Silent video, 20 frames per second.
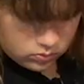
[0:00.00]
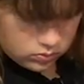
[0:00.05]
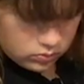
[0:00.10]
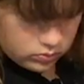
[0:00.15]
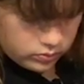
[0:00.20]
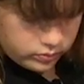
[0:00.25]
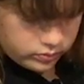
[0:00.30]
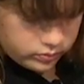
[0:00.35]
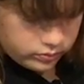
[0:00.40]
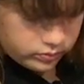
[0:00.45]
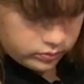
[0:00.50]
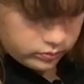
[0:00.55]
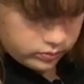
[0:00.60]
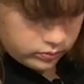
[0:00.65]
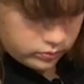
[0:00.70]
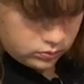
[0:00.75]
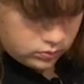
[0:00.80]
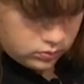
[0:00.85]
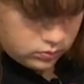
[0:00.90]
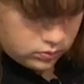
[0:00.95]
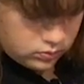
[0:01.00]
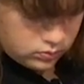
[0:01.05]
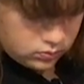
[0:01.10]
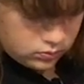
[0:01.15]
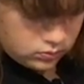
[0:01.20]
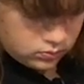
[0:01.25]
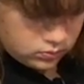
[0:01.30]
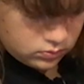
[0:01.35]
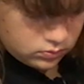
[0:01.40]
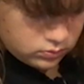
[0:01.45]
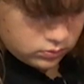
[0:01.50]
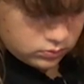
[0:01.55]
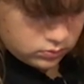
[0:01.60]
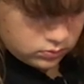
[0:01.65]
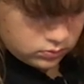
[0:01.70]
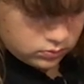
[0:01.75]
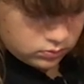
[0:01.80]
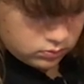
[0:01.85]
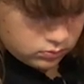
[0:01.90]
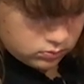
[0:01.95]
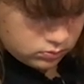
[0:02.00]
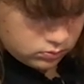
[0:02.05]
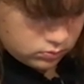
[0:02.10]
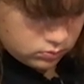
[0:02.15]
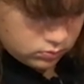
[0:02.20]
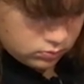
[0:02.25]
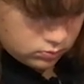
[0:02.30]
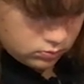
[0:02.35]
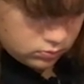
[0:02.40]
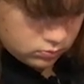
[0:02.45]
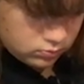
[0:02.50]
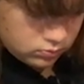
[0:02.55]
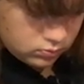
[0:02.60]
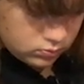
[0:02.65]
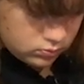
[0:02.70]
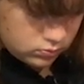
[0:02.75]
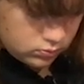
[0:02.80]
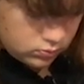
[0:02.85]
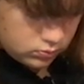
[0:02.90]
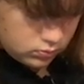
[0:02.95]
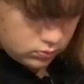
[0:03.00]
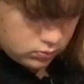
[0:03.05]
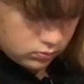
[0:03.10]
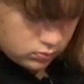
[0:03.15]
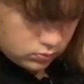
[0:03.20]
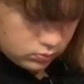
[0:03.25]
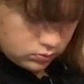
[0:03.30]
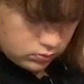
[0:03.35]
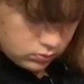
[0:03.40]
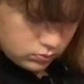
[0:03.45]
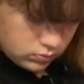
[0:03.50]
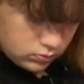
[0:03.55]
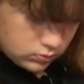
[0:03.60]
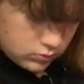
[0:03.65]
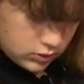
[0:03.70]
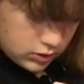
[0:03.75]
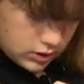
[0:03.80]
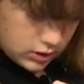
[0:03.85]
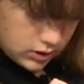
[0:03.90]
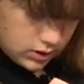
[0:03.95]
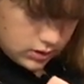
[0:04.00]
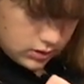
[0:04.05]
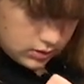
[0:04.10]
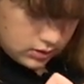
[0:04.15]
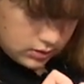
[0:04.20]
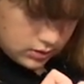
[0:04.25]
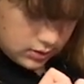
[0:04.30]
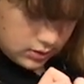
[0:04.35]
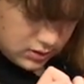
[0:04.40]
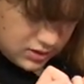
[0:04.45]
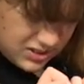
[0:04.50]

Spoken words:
[no speech]